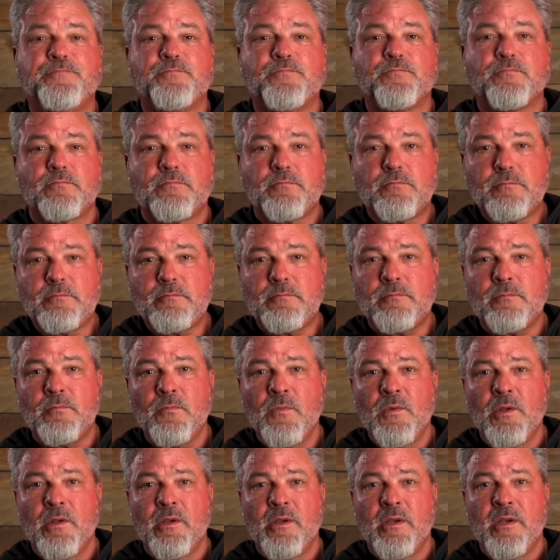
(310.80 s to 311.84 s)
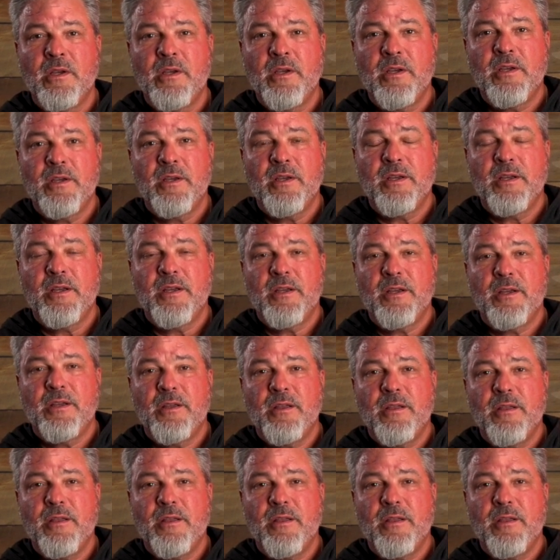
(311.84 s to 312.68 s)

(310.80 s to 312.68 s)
Nothing is said.